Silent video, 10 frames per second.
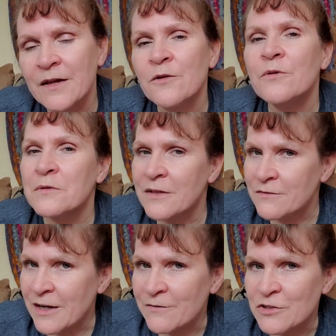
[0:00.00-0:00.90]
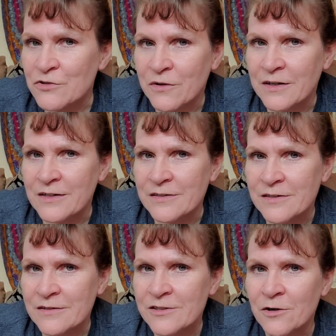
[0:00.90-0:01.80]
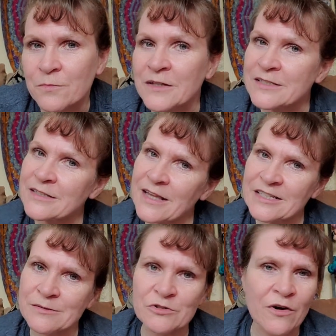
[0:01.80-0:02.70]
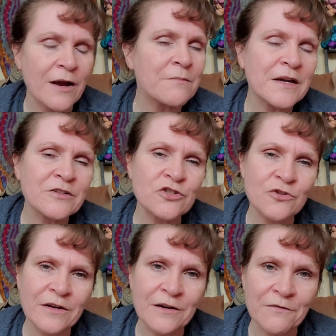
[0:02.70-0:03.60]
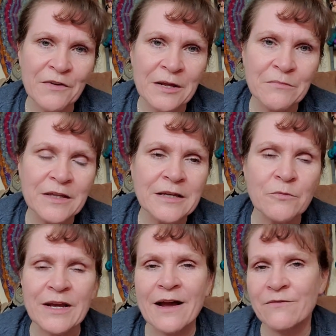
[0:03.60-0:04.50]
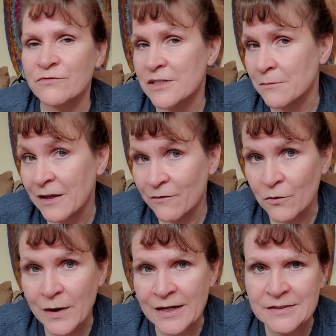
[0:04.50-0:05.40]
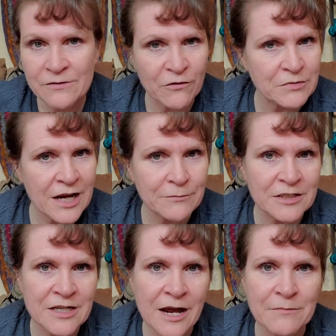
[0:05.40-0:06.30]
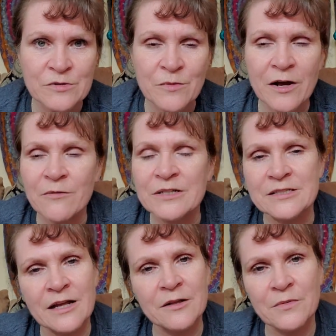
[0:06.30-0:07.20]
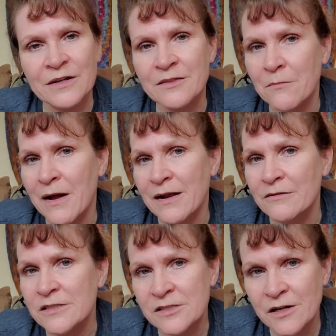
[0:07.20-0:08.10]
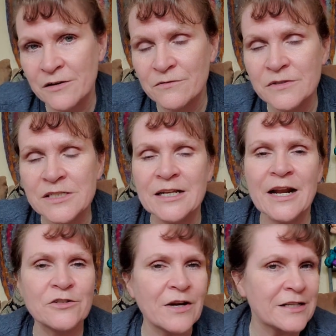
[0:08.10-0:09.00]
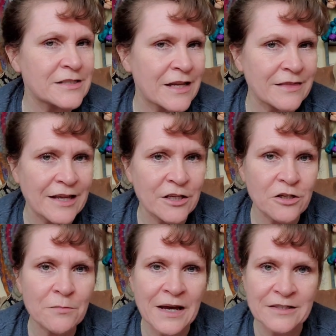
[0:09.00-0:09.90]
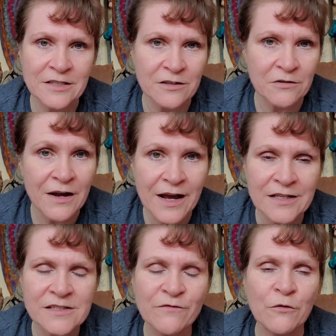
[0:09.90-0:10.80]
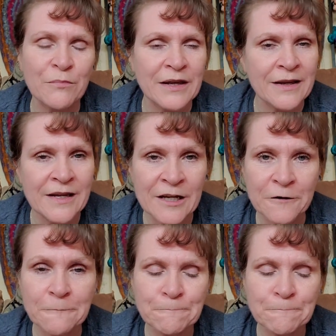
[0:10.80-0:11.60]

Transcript: we would love to have you join us. So please hit that subscribe button, join our family. We have some giveaways from time to time as well. We celebrate the milestones, and I try to say thank you back to you guys for being here.